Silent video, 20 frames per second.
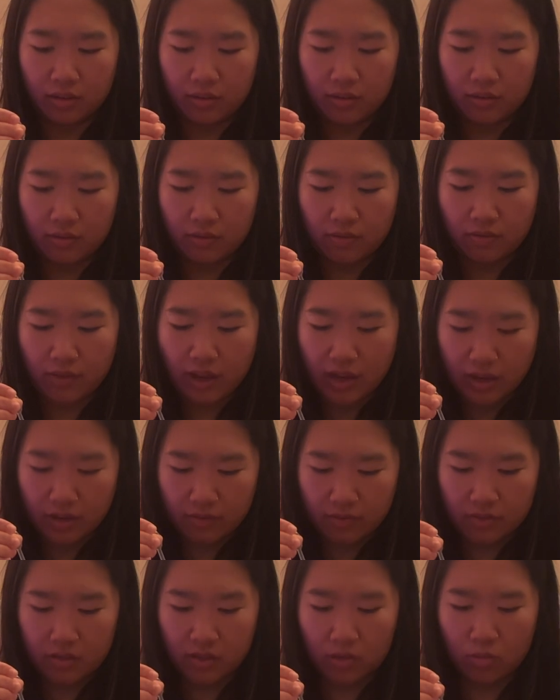
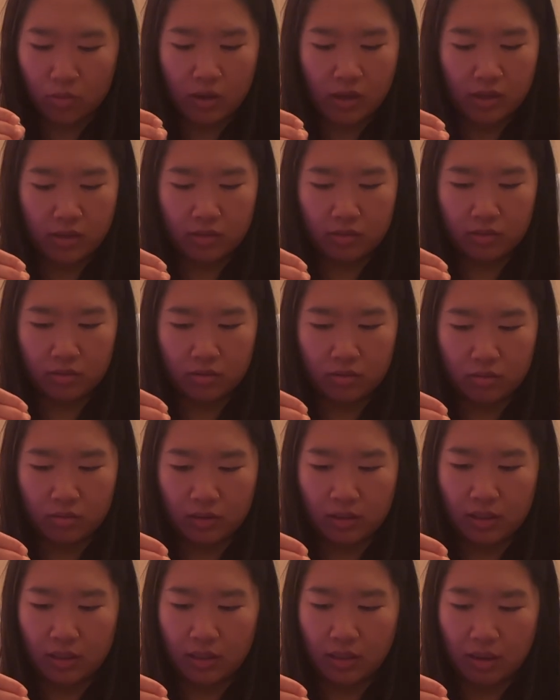5 to 1
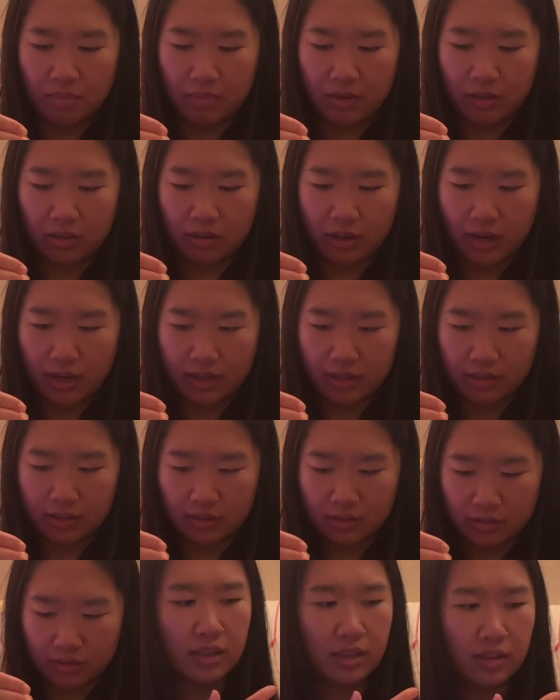with the
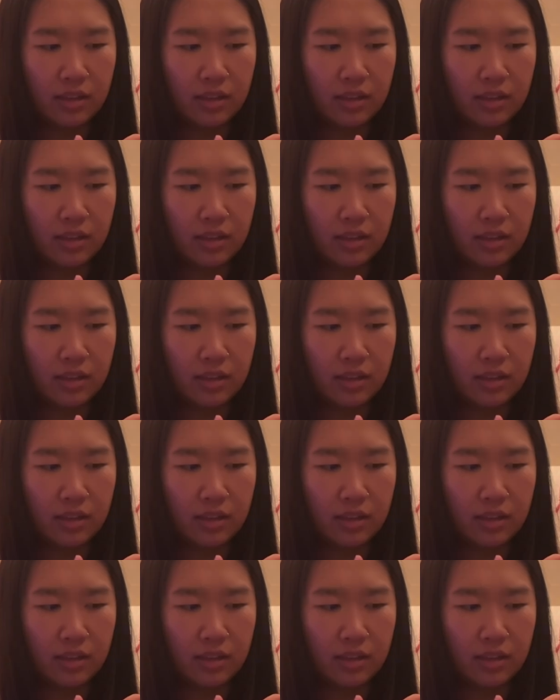lemongrass.